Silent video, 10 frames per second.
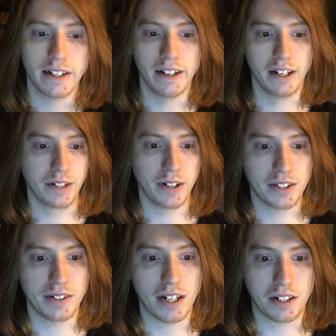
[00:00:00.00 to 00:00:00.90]
Anyways,
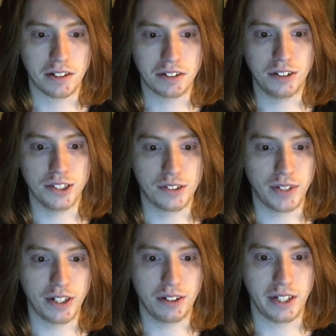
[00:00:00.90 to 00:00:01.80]
I'm not going to include this
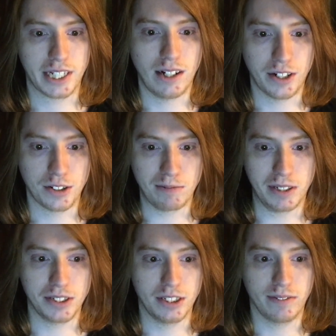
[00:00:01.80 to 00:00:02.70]
video like how I normally
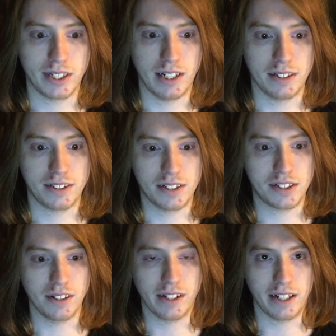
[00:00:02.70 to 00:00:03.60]
do, because this is
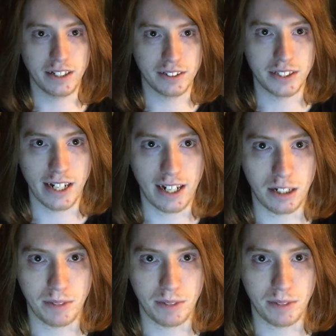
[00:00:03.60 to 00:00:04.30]
something I need to get out of my